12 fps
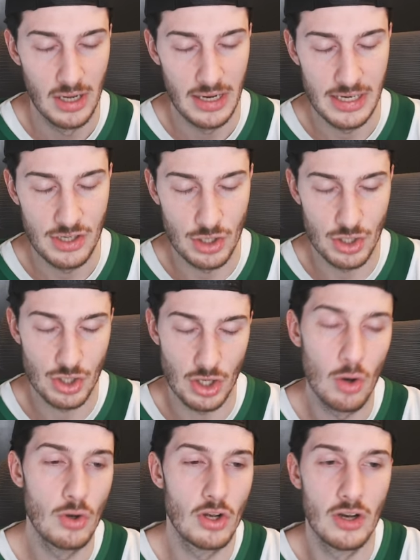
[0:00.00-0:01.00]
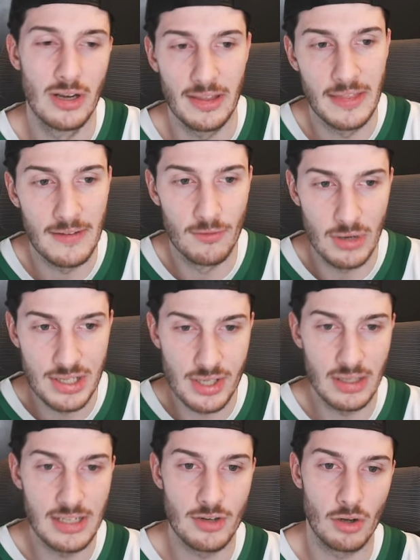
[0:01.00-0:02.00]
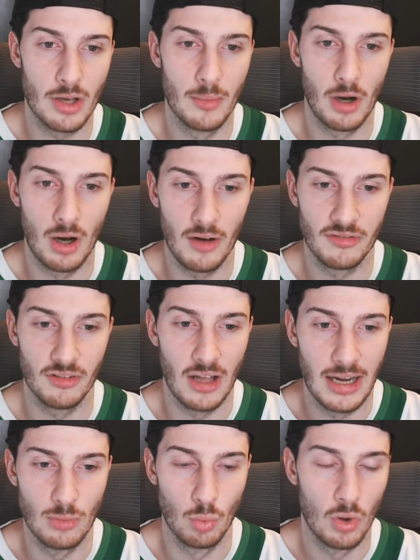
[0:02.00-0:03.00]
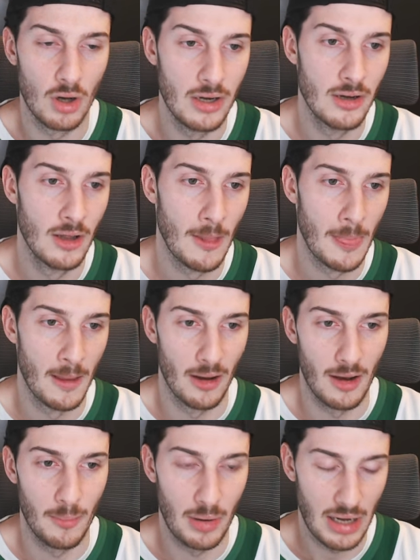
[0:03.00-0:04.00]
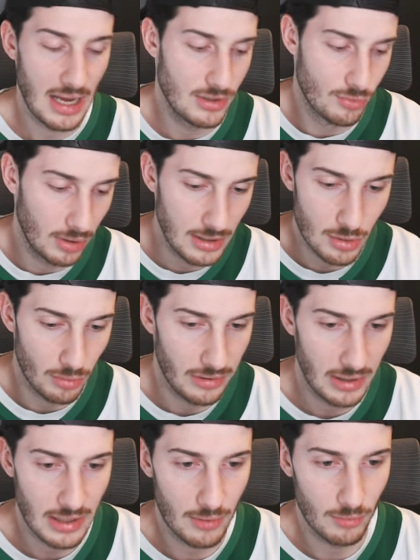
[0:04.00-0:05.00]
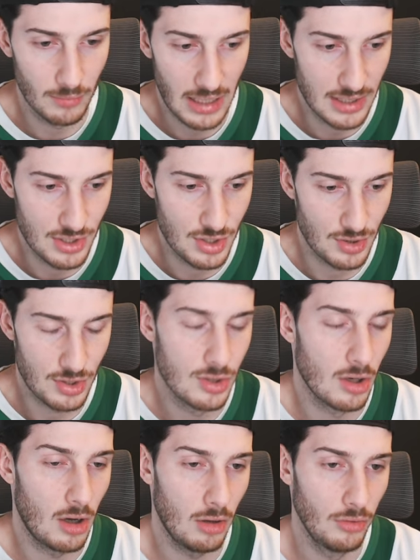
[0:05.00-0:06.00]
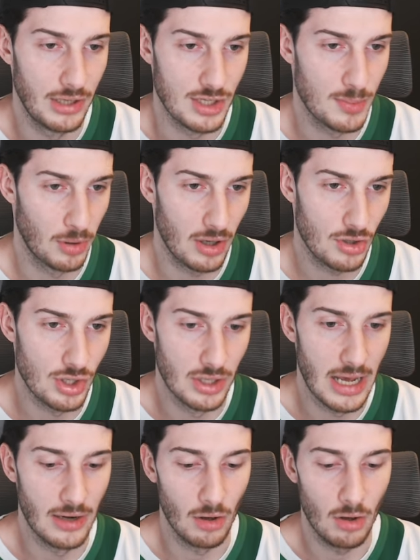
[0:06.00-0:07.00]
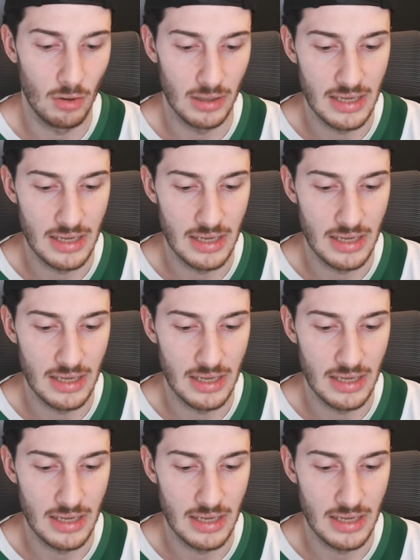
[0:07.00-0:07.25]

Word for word: He's just so good. They recently took him off line one uh, but I really don't think that has stalled his production at all.